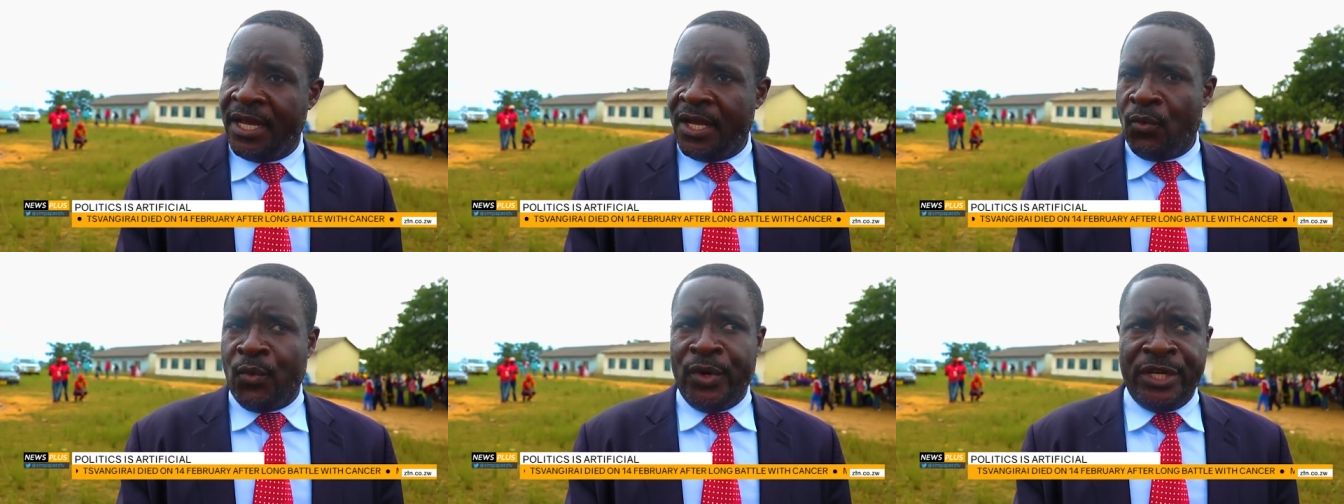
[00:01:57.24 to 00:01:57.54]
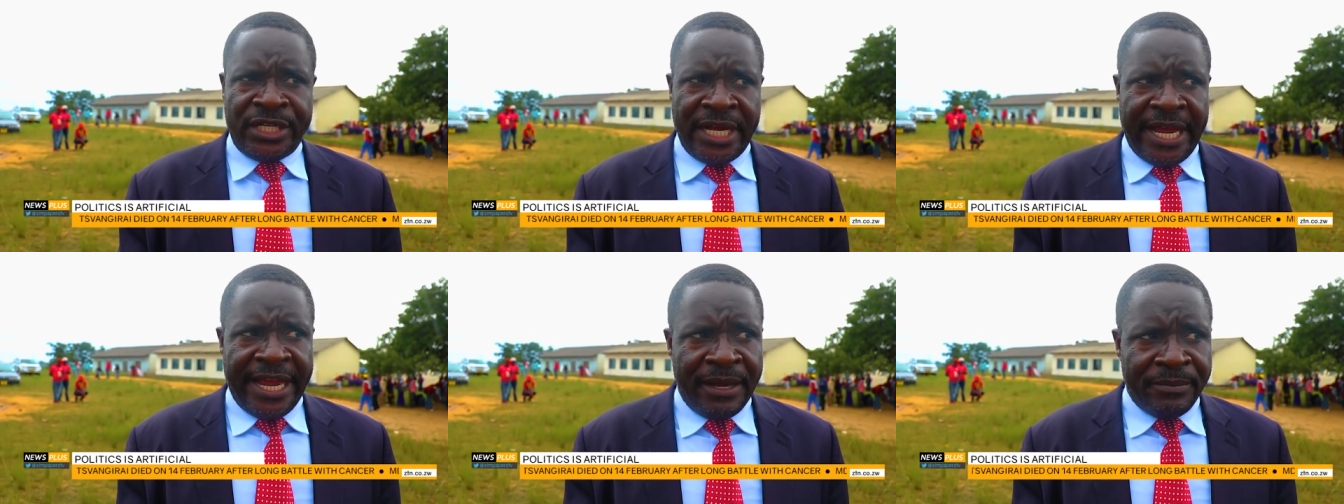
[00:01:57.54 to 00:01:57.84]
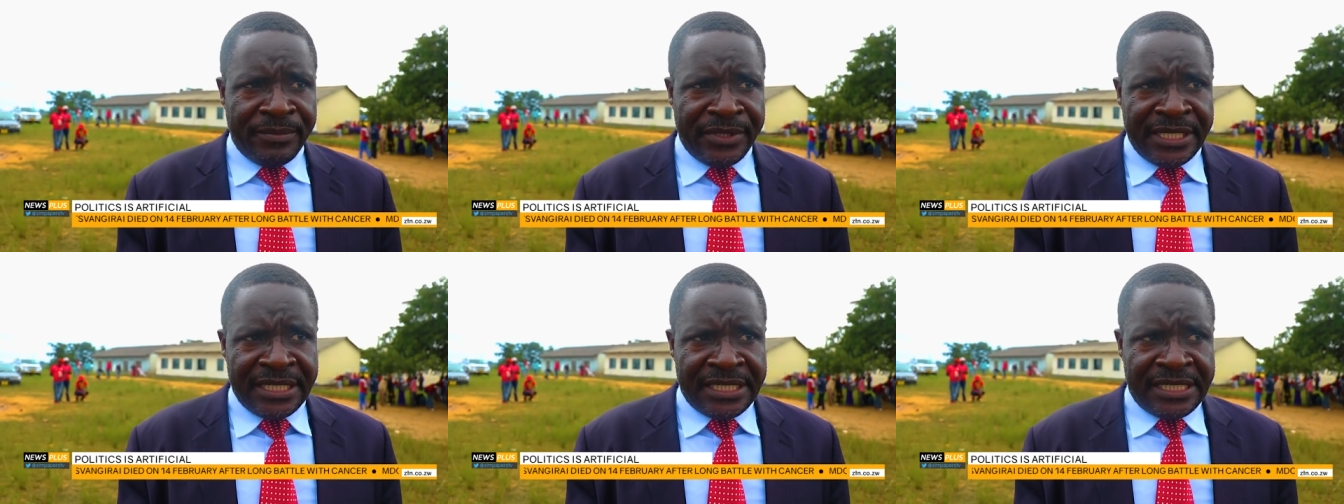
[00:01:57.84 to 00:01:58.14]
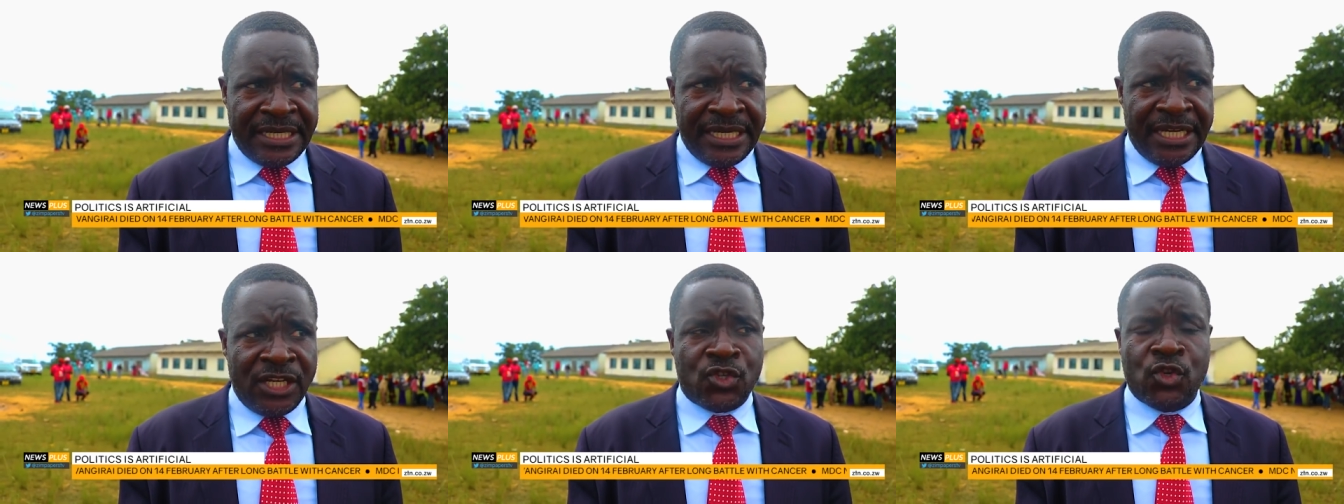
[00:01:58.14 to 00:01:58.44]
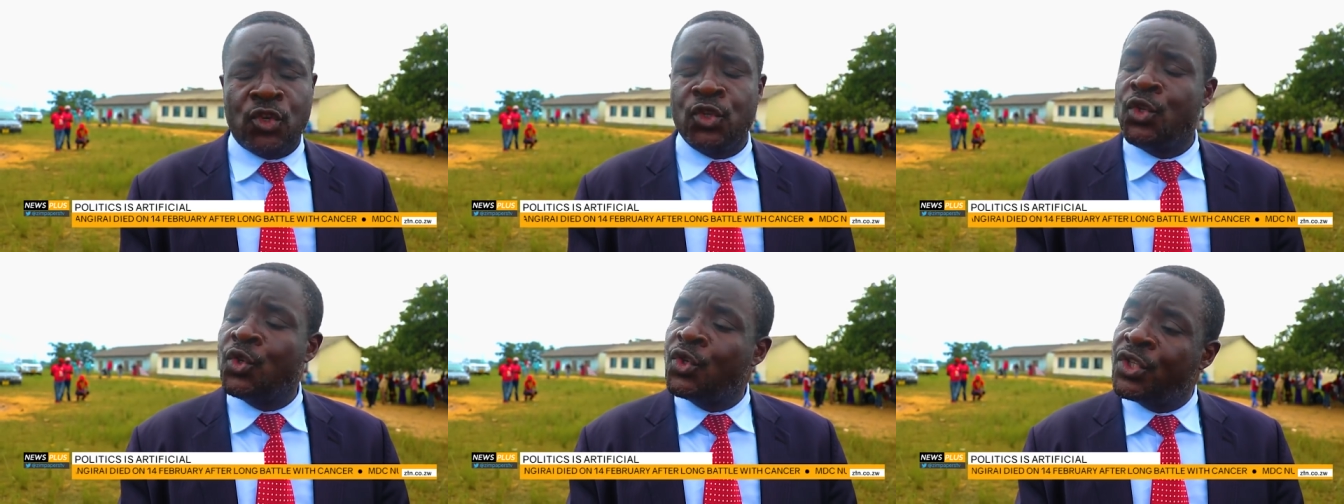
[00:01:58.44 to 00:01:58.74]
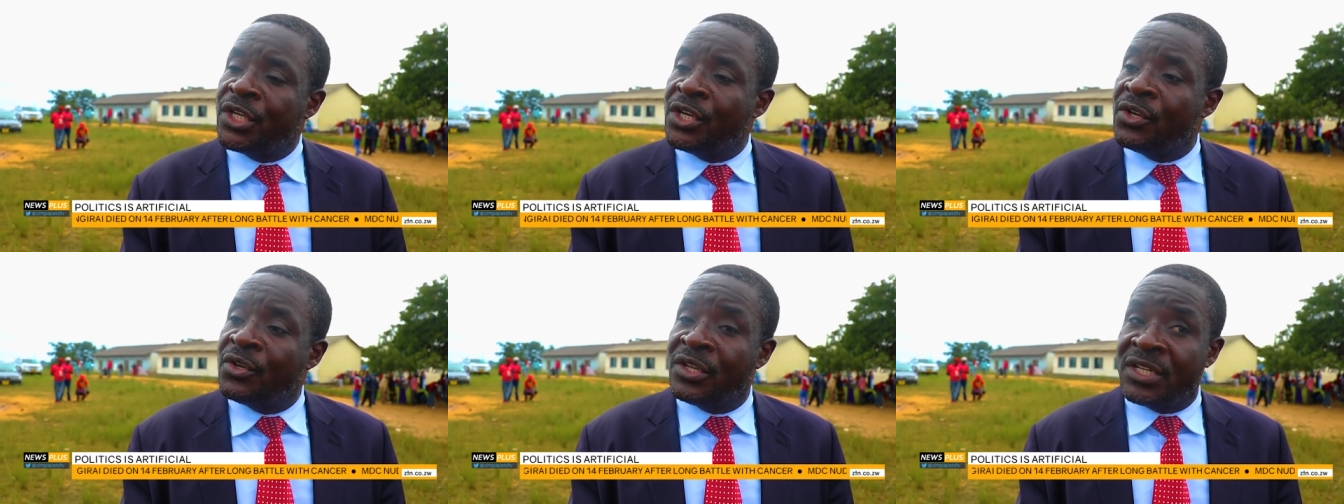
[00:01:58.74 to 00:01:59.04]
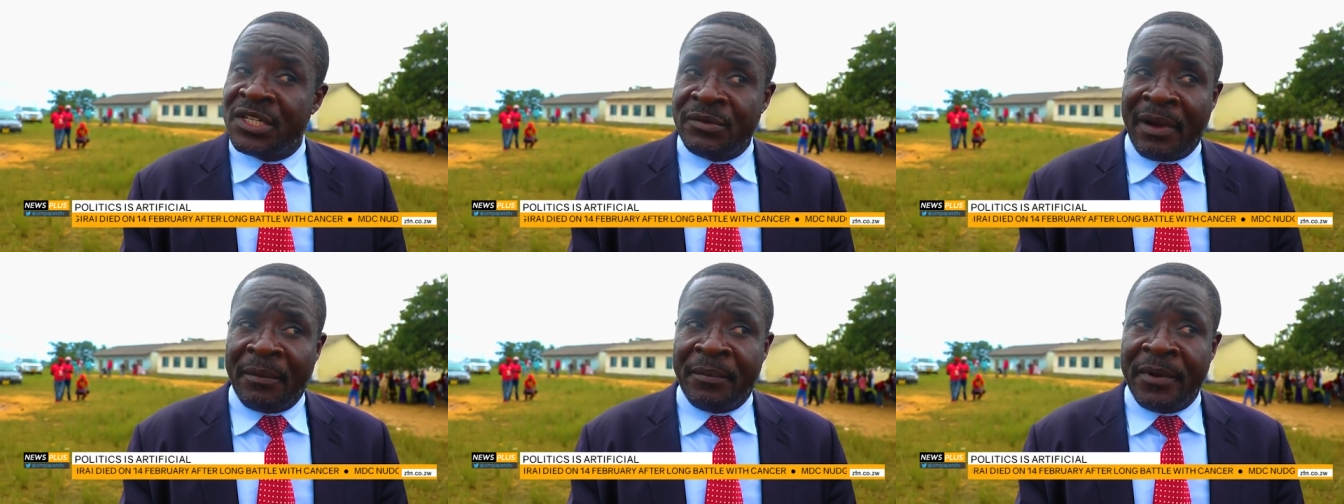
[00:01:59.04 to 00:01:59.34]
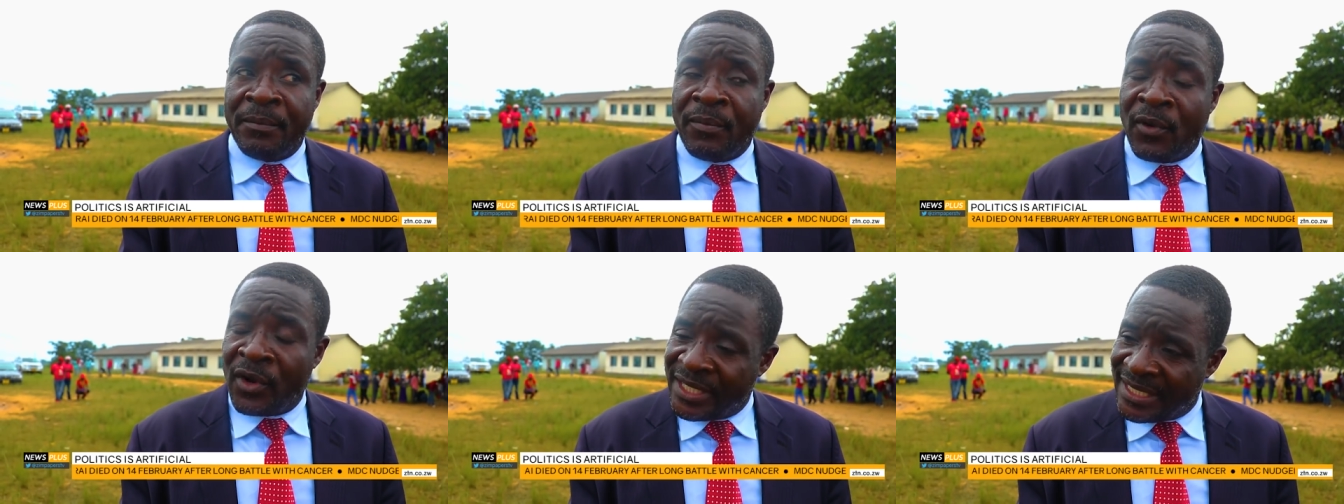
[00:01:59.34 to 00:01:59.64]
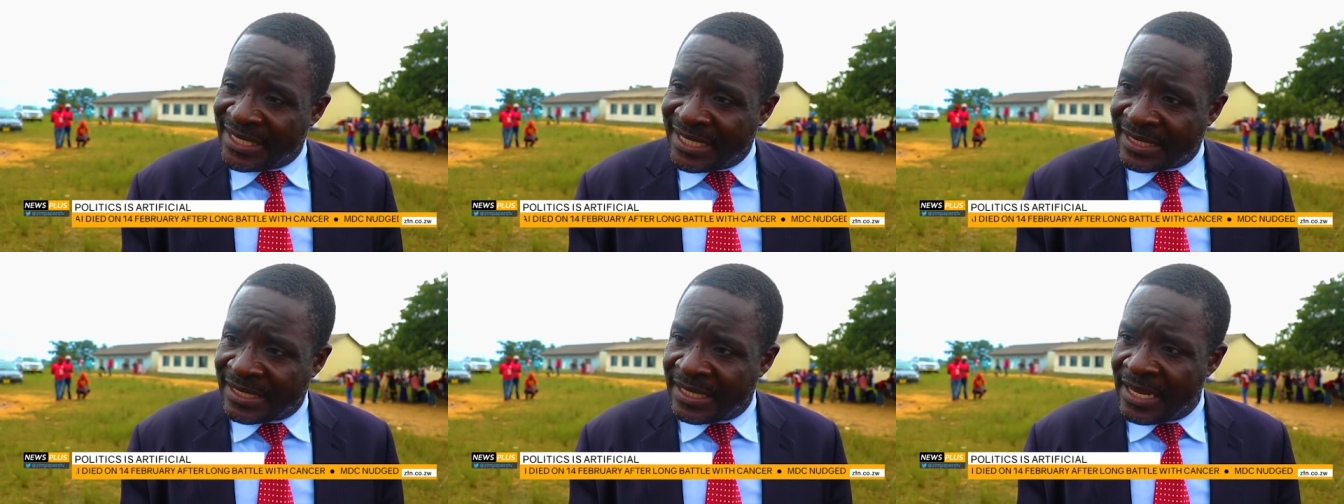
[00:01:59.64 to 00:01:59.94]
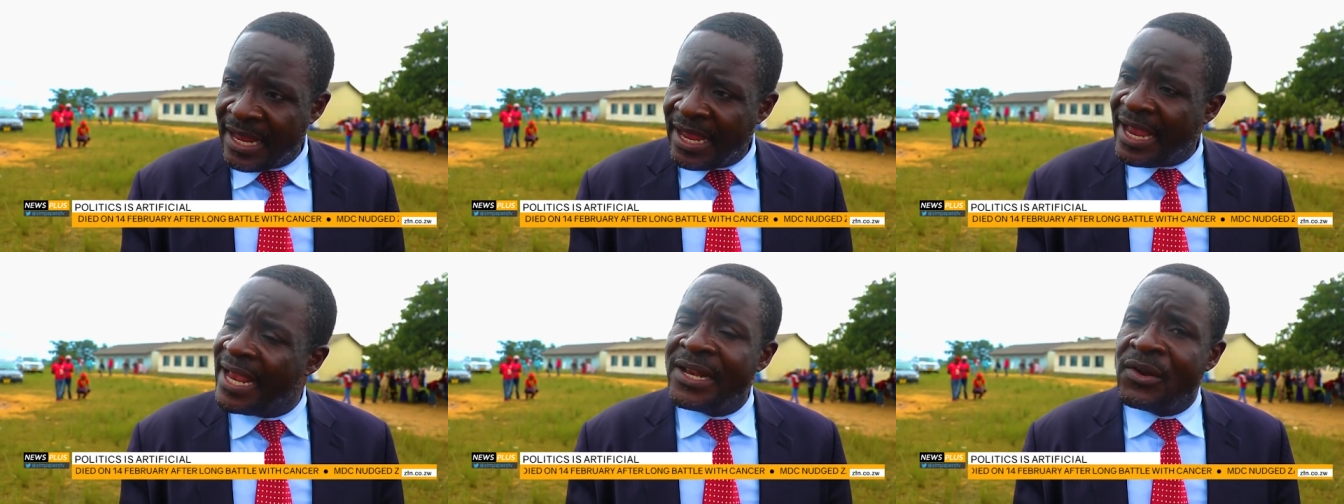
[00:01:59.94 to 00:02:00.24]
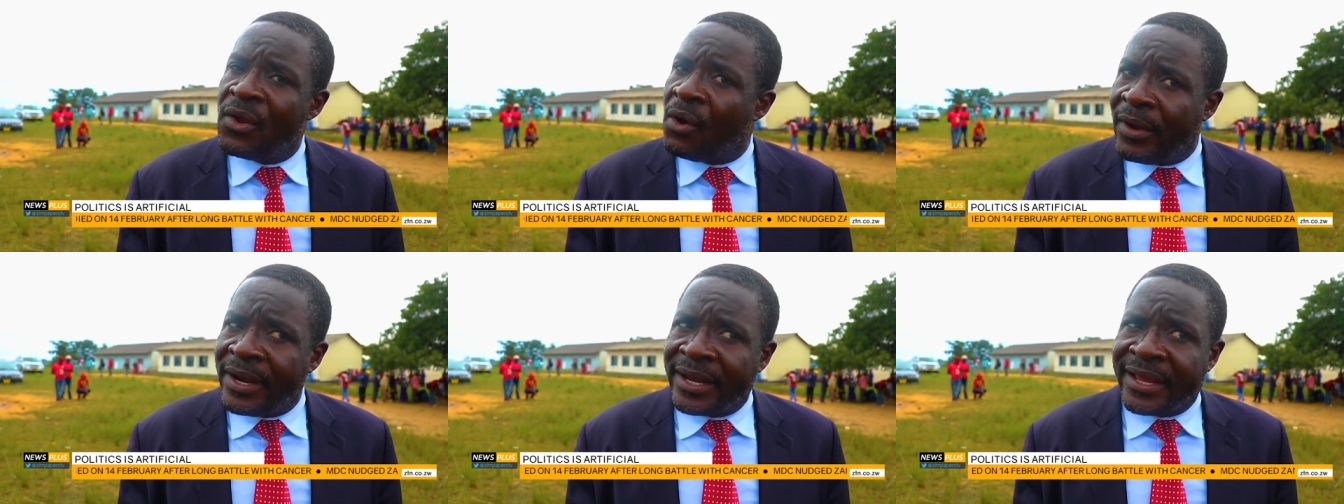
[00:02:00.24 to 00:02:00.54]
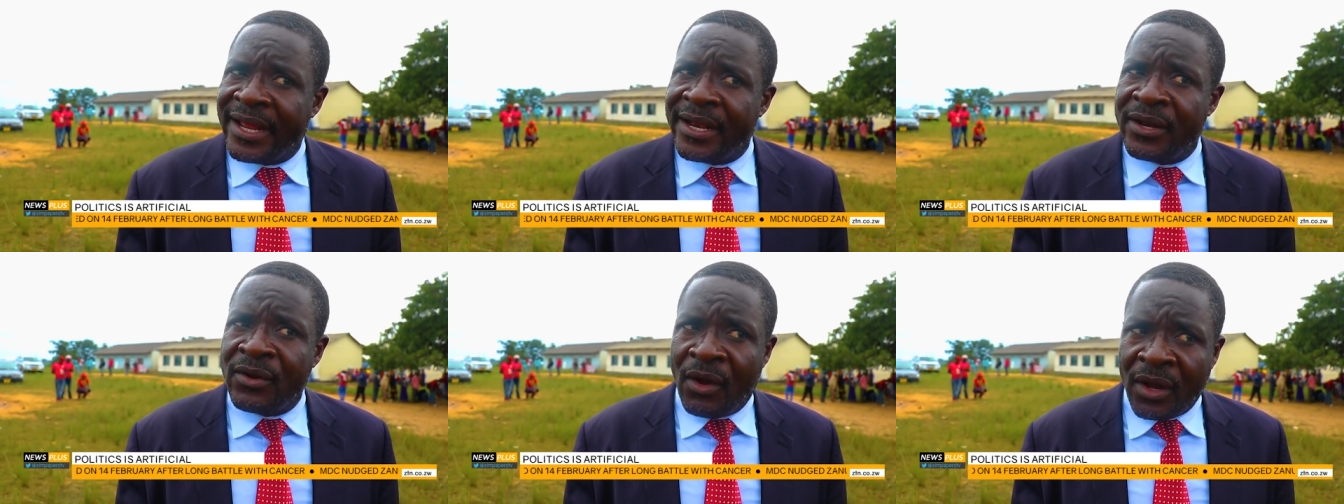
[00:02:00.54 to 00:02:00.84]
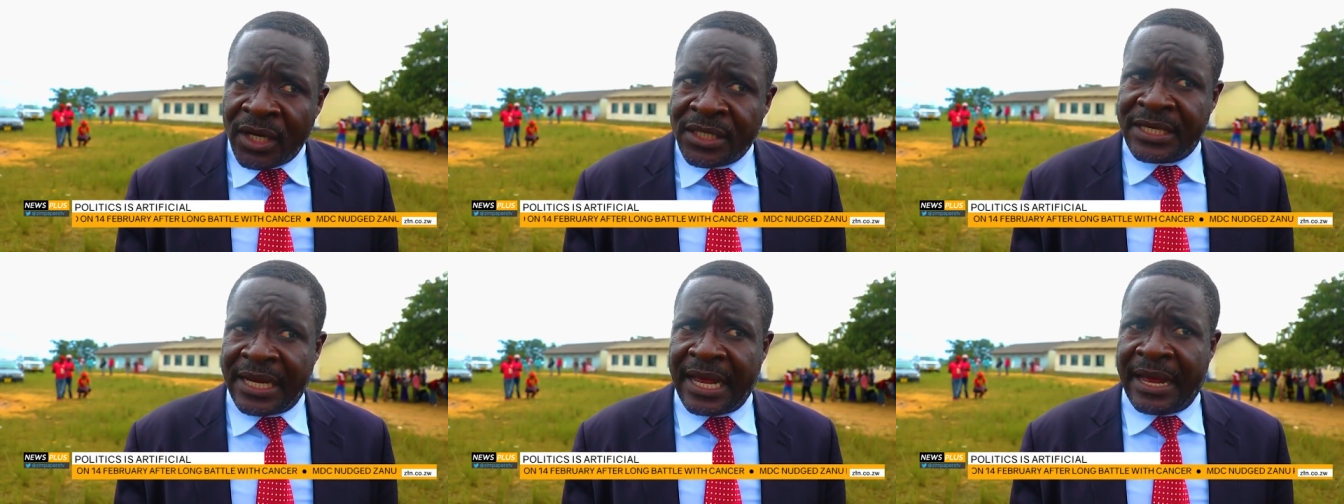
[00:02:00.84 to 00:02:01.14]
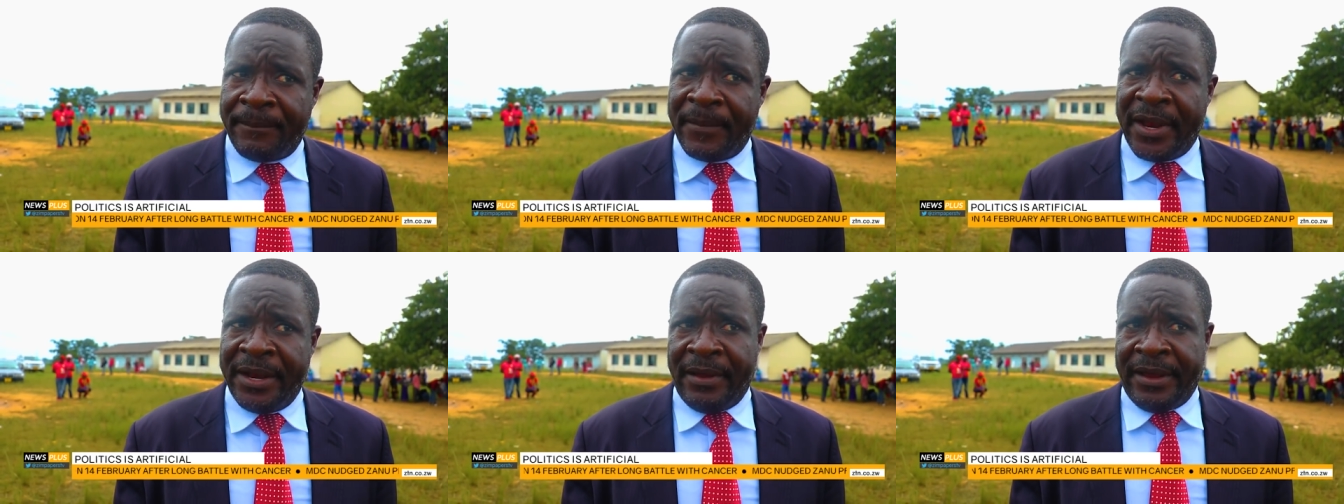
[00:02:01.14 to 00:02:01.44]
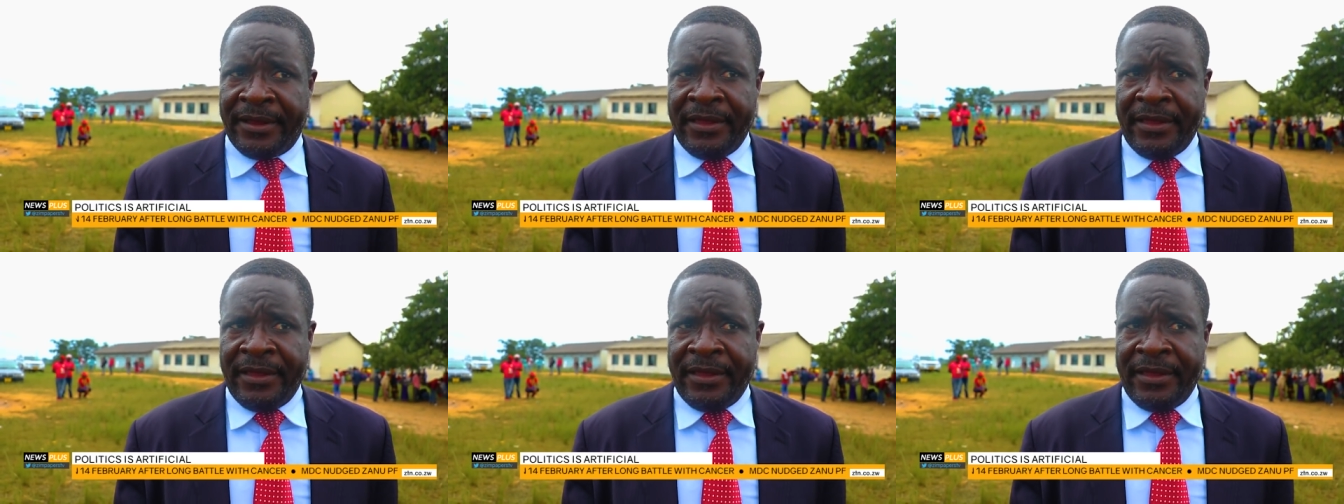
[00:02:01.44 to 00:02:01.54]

which are MDC introduced into Zimbabwean politics. And no one cannot, um,